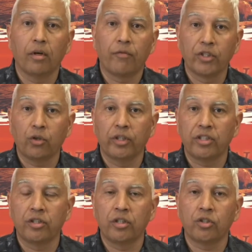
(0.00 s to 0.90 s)
physical
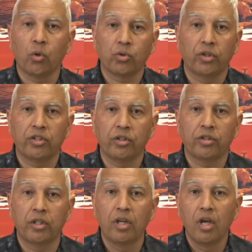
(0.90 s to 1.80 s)
distancing, social
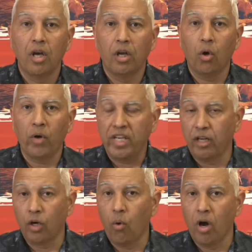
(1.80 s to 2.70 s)
distancing, in
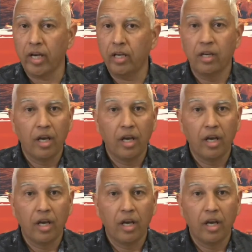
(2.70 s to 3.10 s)
Kahnawake.